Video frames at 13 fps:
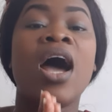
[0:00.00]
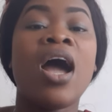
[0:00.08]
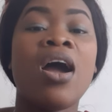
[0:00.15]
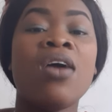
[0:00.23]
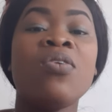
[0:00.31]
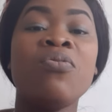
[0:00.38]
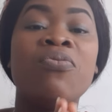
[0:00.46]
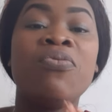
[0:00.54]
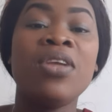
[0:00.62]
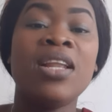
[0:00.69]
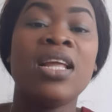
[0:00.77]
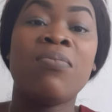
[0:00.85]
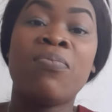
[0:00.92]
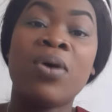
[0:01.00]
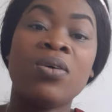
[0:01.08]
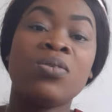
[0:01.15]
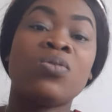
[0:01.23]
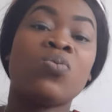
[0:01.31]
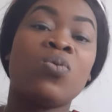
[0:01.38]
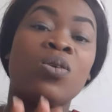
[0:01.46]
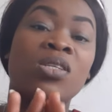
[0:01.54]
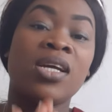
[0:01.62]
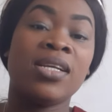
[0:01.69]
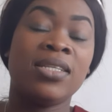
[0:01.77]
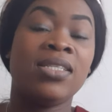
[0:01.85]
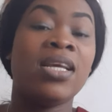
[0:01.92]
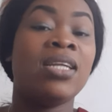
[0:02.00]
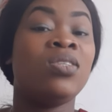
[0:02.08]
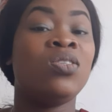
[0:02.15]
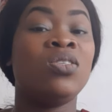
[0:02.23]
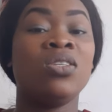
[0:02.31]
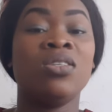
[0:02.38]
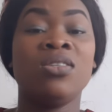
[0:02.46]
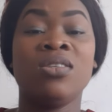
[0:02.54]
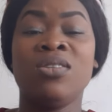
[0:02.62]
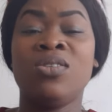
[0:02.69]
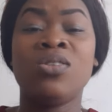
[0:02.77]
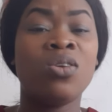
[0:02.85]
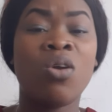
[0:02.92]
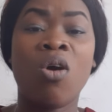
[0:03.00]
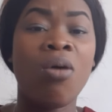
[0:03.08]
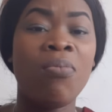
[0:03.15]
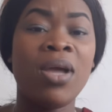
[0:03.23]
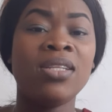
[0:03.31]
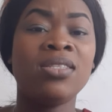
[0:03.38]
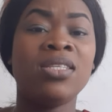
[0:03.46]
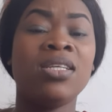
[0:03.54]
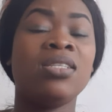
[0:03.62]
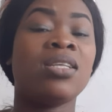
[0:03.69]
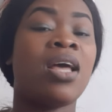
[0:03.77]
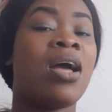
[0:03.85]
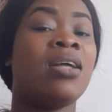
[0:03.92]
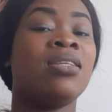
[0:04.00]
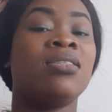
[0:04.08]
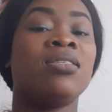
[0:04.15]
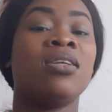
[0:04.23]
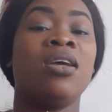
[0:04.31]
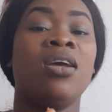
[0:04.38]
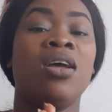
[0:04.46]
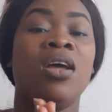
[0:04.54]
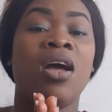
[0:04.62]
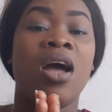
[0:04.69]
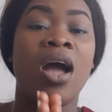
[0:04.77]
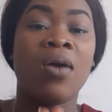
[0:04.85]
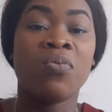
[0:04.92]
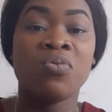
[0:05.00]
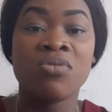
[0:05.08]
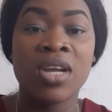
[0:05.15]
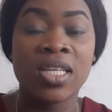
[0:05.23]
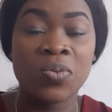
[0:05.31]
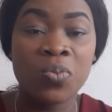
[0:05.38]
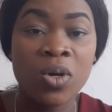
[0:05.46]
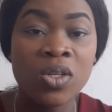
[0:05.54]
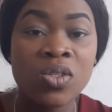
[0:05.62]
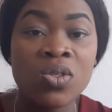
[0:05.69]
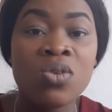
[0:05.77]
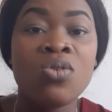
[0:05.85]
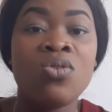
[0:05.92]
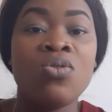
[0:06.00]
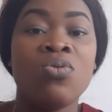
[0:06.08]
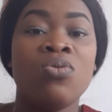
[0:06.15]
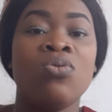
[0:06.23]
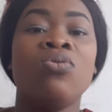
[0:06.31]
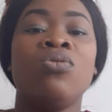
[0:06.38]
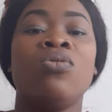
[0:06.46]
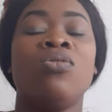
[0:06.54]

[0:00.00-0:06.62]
How you feel about what I said? comment it and I will respond to you